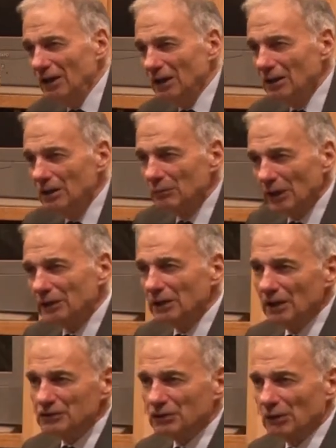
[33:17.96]
uh,
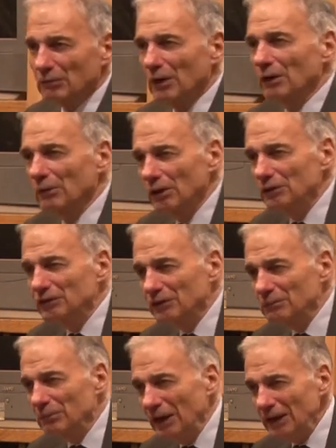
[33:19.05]
regulation of railroads
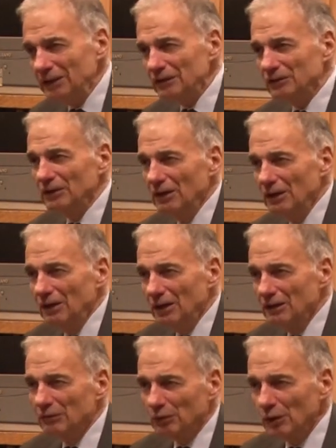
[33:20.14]
and banks,
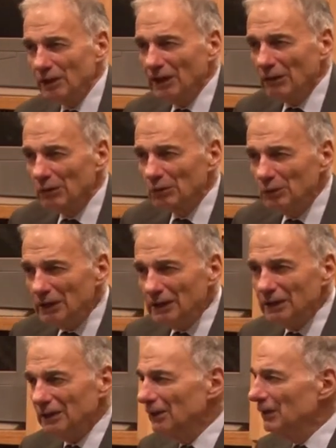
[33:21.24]
the 40-hour
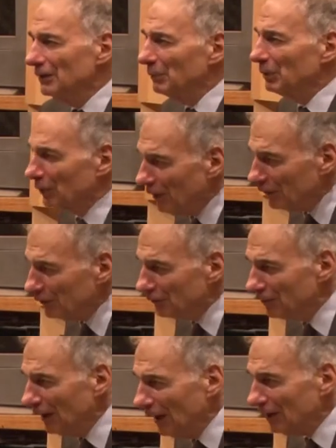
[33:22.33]
week, the progressive
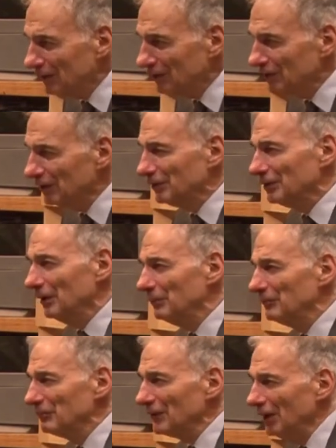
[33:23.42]
tax system,
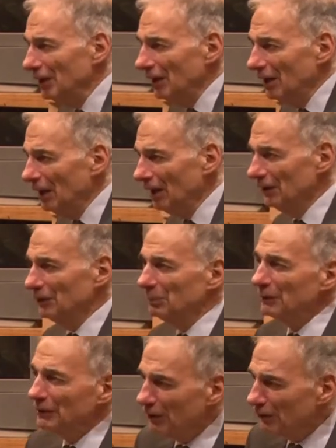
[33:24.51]
uh, the
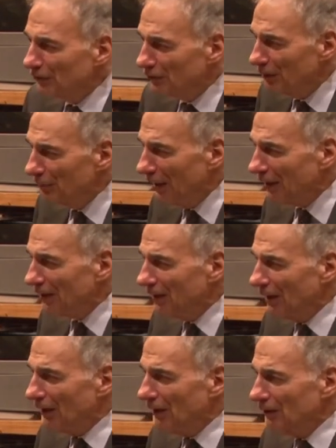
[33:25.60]
precursor to
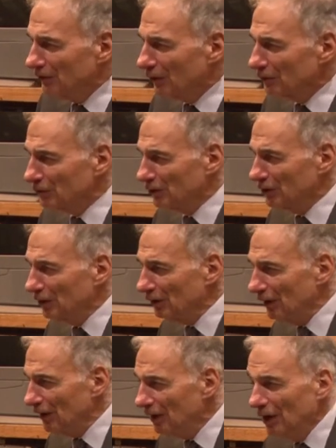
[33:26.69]
Medicare and Social
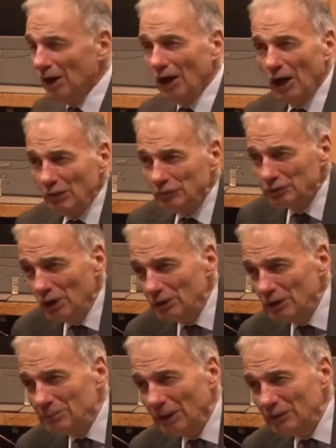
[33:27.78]
Security, all
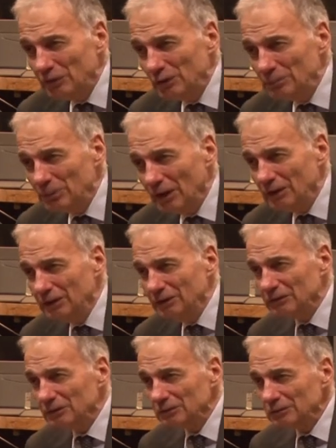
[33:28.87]
floated by third
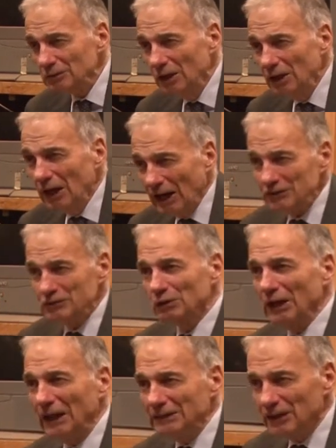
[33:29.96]
parties. Aren't you
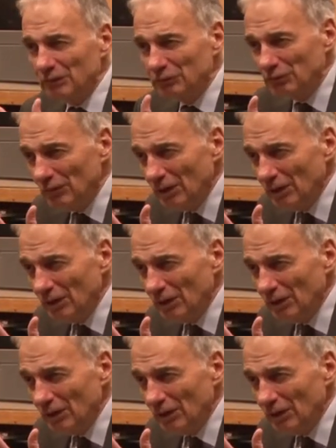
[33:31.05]
glad that if